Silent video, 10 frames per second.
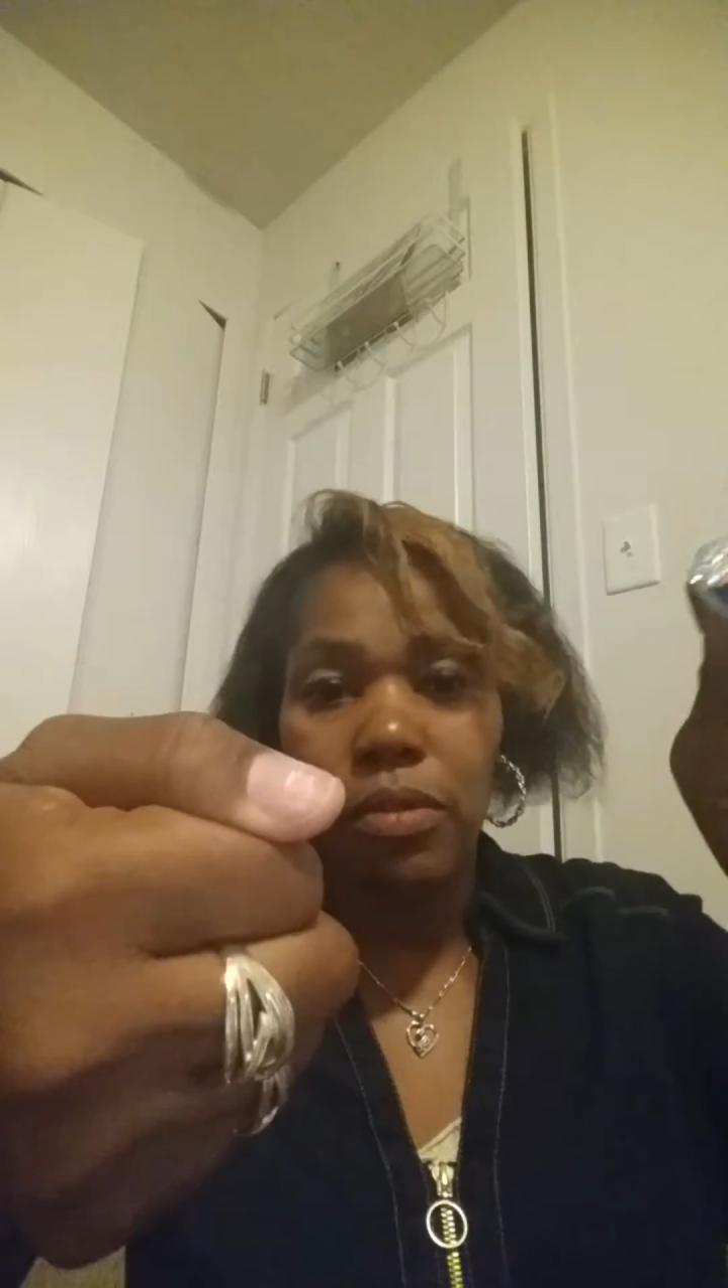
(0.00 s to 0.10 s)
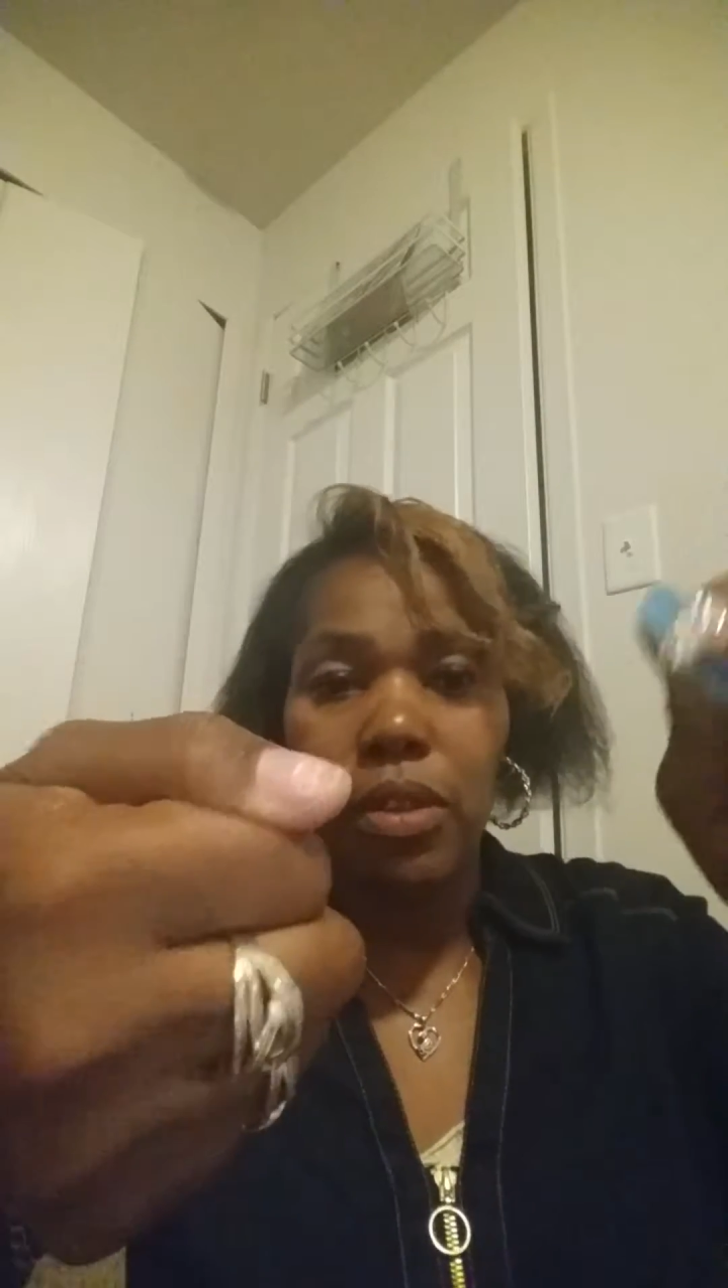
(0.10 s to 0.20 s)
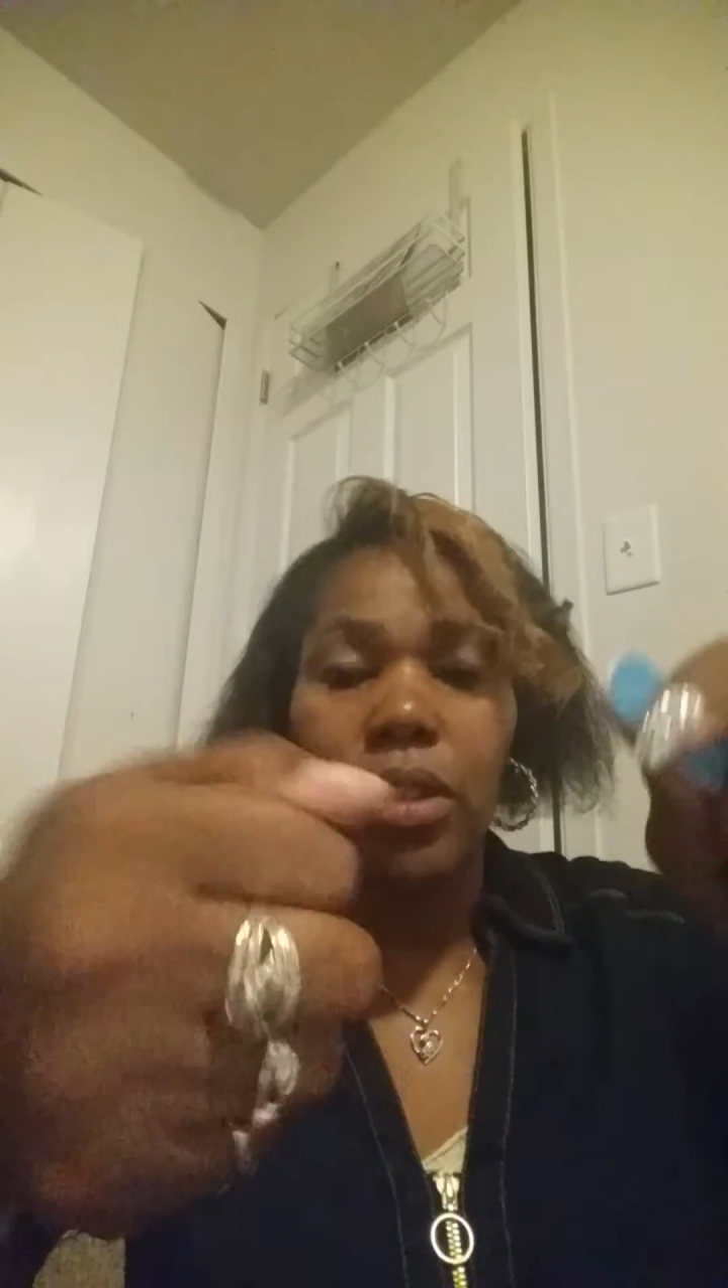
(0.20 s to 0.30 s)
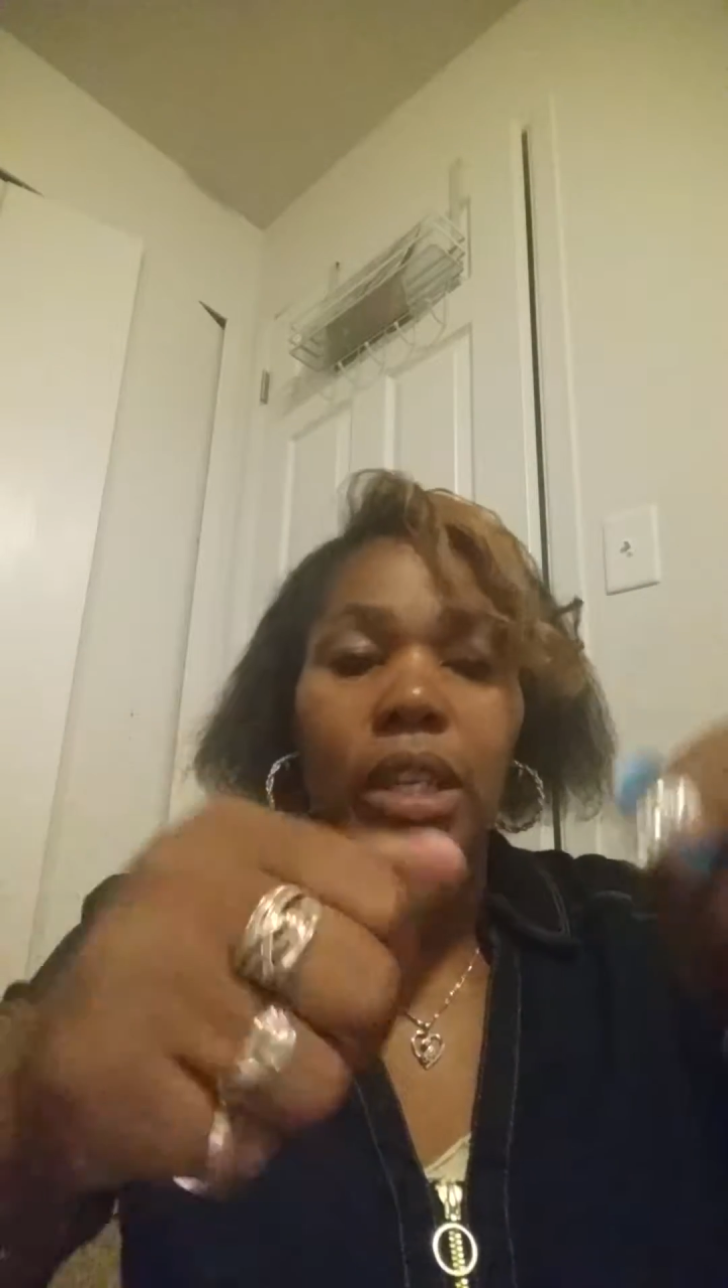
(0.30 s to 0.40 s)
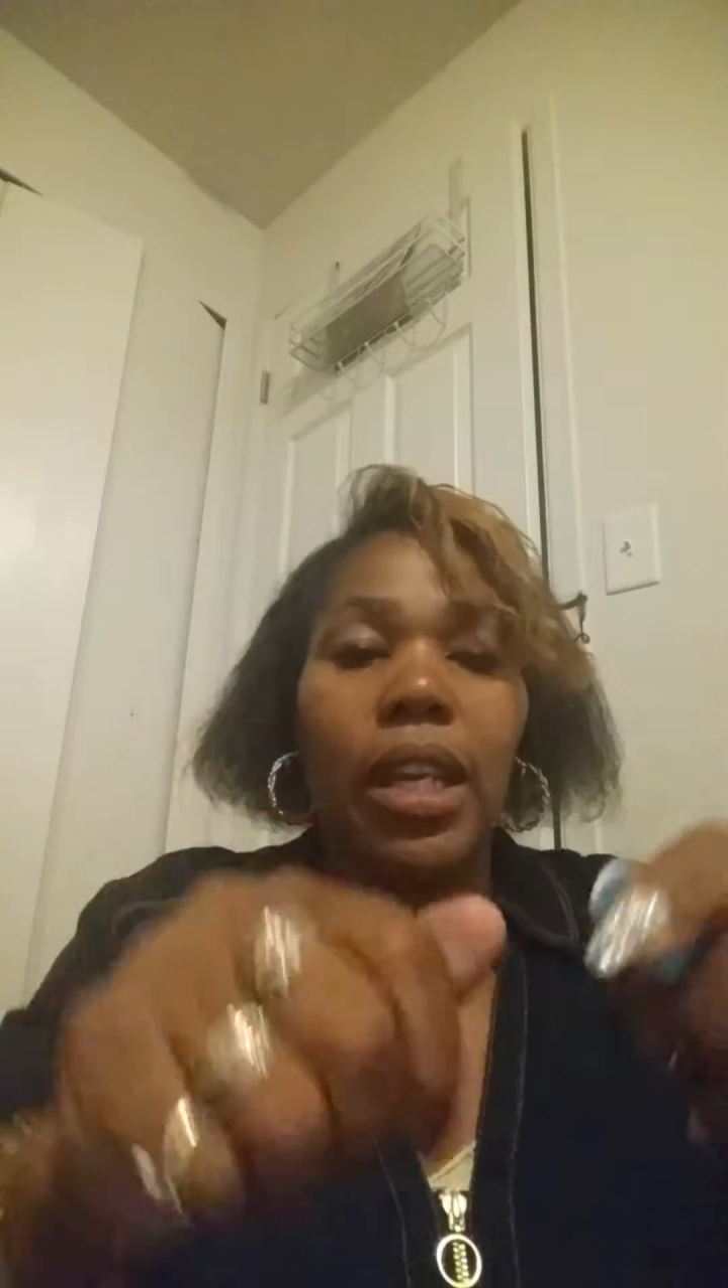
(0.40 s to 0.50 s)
for the